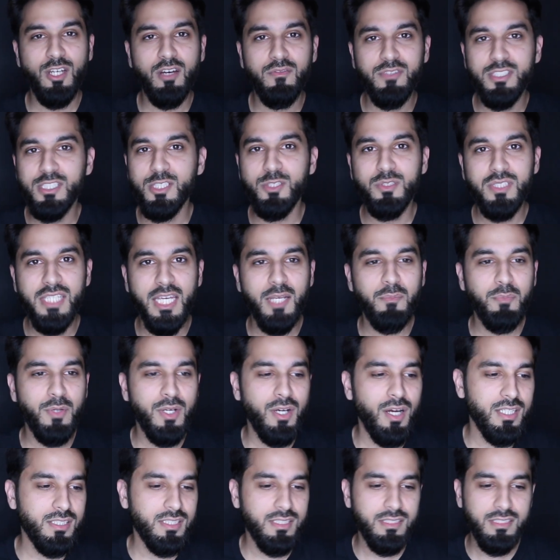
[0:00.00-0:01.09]
Obviously, you take
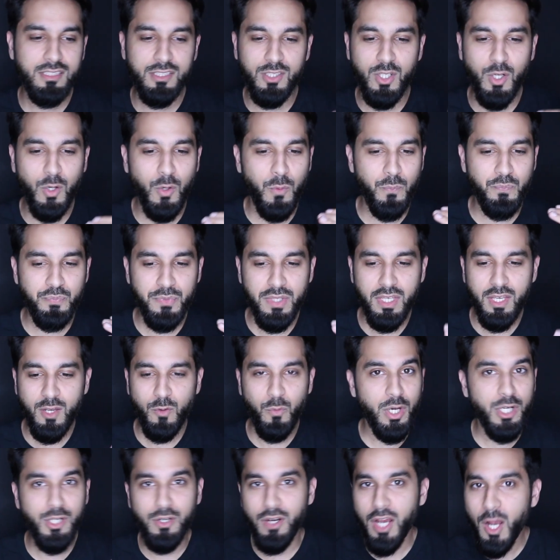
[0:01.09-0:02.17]
precautions, you know,
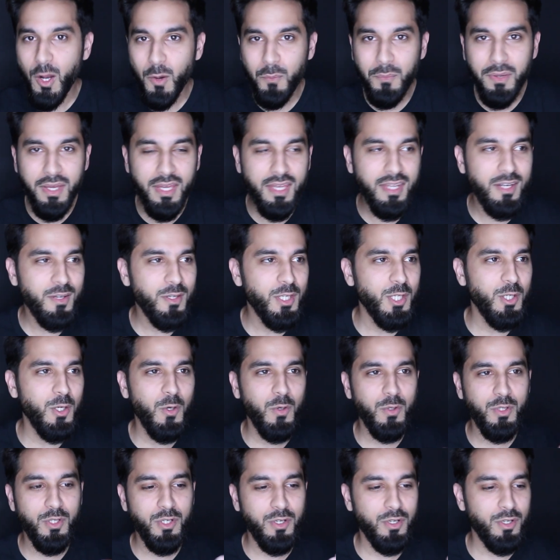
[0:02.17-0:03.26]
wear your helmet, you
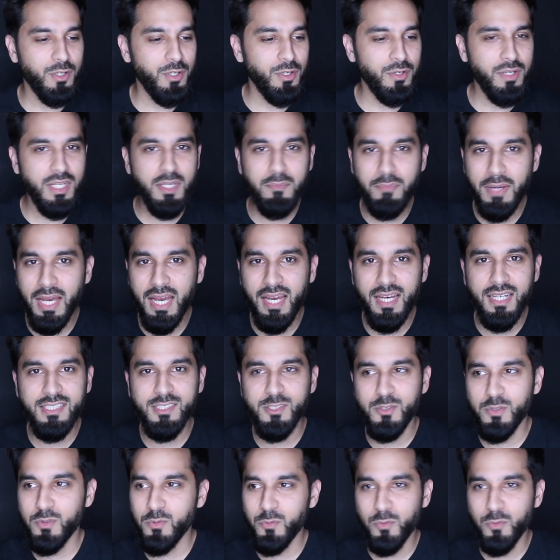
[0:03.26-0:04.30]
know, your, your knee pads,